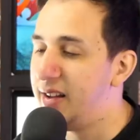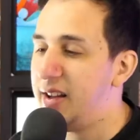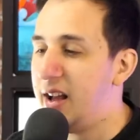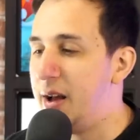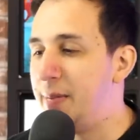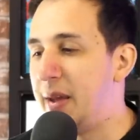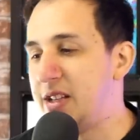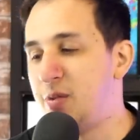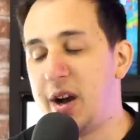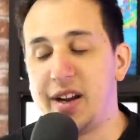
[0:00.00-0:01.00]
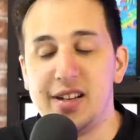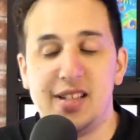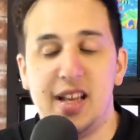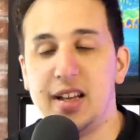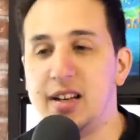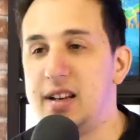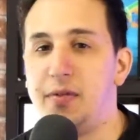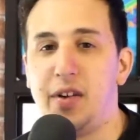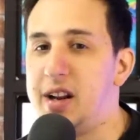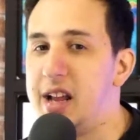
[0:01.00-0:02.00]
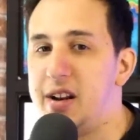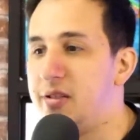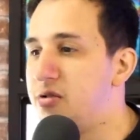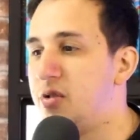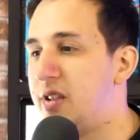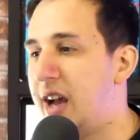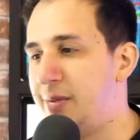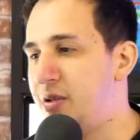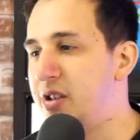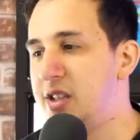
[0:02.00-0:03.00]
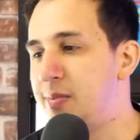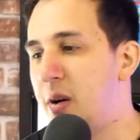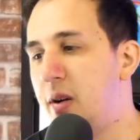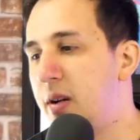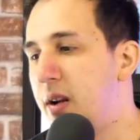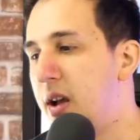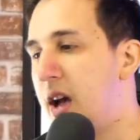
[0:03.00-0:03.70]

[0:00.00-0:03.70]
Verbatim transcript: That's what I can see, and I think Glenn Hoddle's got that absolutely spot on.